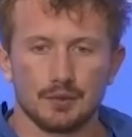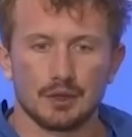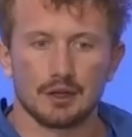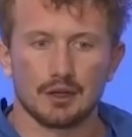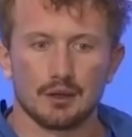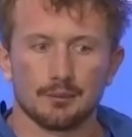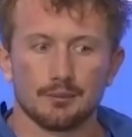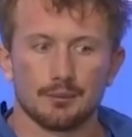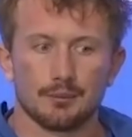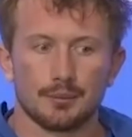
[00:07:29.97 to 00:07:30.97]

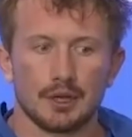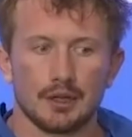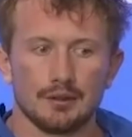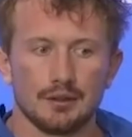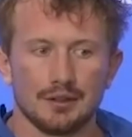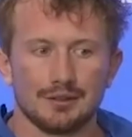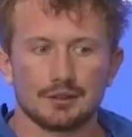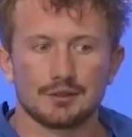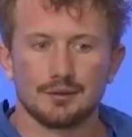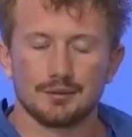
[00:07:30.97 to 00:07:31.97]
But it just,
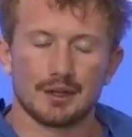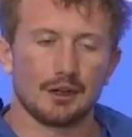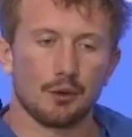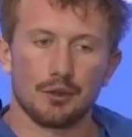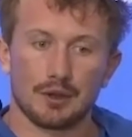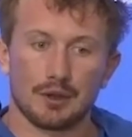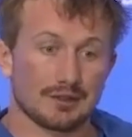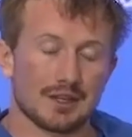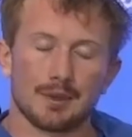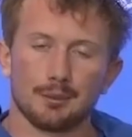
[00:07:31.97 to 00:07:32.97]
I know the next
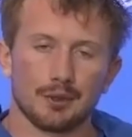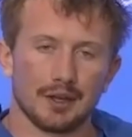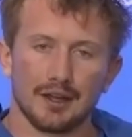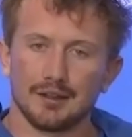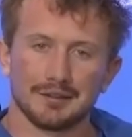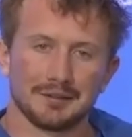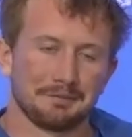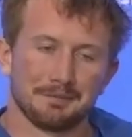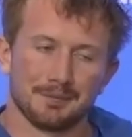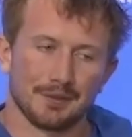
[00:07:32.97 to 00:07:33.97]
time I play,
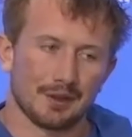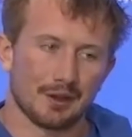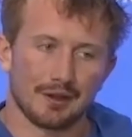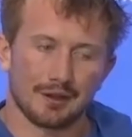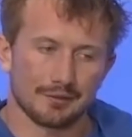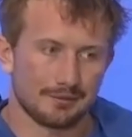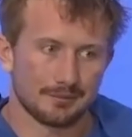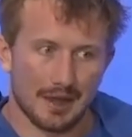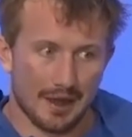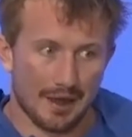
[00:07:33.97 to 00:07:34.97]
I'll have
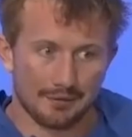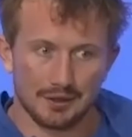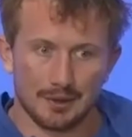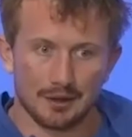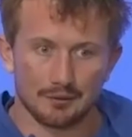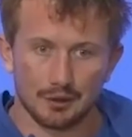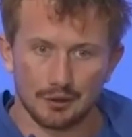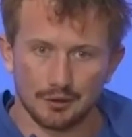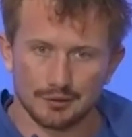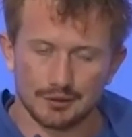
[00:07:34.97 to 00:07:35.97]
half the amount of
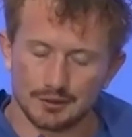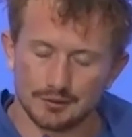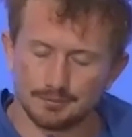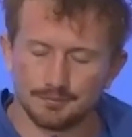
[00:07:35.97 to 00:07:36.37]
nerves, and